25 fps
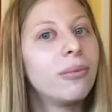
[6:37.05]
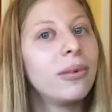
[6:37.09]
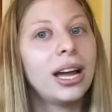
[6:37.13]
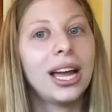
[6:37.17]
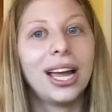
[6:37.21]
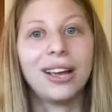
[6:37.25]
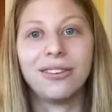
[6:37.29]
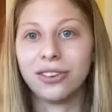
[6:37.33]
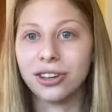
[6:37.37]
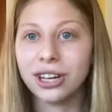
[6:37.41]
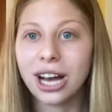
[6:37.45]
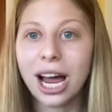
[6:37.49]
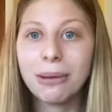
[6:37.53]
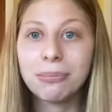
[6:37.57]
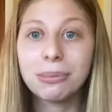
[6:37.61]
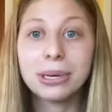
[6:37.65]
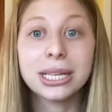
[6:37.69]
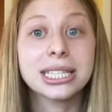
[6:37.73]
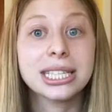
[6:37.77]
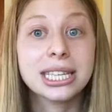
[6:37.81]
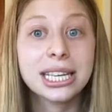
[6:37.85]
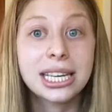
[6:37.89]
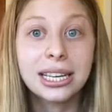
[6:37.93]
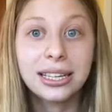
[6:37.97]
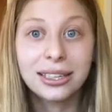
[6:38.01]
If you're not
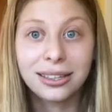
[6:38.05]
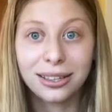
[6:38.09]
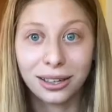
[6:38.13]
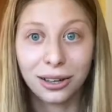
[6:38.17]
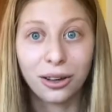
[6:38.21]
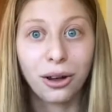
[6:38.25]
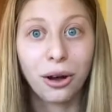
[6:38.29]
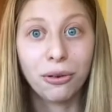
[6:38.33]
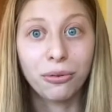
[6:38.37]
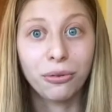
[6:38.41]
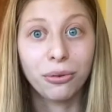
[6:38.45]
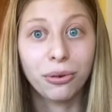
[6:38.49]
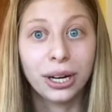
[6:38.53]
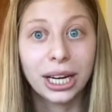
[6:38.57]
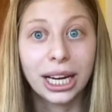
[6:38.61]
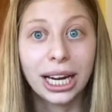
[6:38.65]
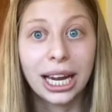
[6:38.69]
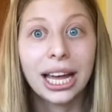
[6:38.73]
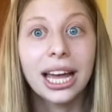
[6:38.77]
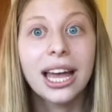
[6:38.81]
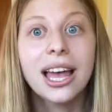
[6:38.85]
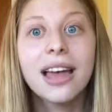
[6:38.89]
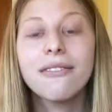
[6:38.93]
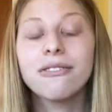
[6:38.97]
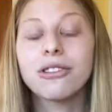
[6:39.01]
busy, go for
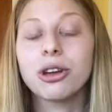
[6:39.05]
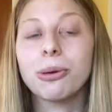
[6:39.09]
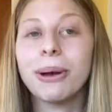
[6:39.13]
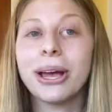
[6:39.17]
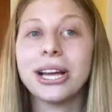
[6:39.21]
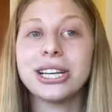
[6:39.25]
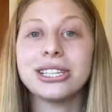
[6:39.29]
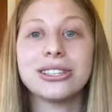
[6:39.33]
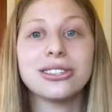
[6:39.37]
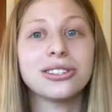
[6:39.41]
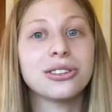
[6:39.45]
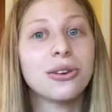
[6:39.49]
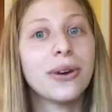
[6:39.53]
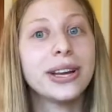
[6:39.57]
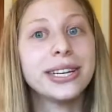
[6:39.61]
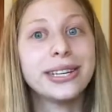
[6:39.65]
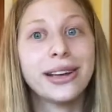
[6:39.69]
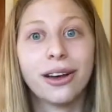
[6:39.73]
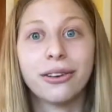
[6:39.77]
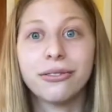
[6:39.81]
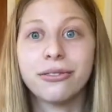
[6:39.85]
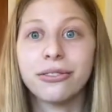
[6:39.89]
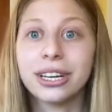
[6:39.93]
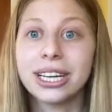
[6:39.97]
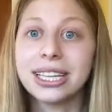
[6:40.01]
it. If your patient's going
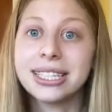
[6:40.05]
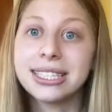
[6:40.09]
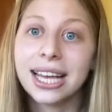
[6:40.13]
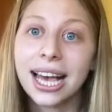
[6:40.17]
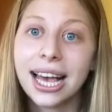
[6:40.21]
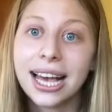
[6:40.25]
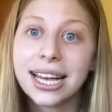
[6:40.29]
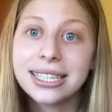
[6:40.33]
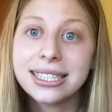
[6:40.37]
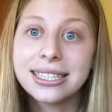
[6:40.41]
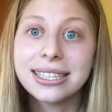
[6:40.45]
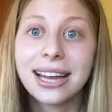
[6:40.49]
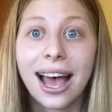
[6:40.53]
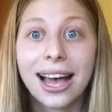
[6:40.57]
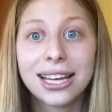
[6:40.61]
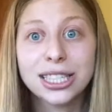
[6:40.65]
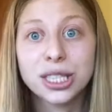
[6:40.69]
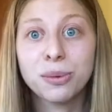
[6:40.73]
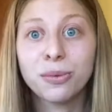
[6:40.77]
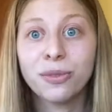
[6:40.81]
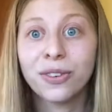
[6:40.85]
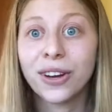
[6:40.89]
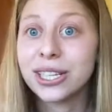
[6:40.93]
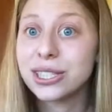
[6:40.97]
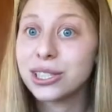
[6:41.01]
down for a test, ask
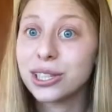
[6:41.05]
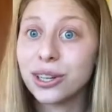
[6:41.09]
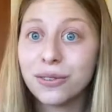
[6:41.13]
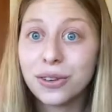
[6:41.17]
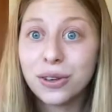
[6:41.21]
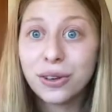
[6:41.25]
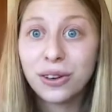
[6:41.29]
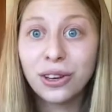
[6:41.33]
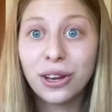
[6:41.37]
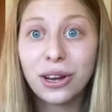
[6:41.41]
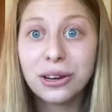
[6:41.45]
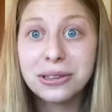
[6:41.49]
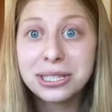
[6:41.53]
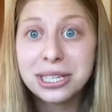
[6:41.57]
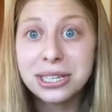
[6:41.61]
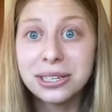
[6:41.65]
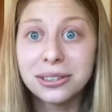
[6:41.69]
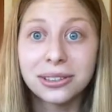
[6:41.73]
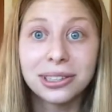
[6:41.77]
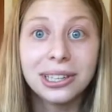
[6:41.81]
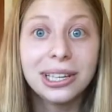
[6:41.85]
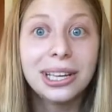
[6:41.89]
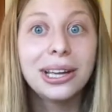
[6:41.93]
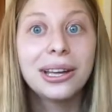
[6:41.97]
your professor if you can go too.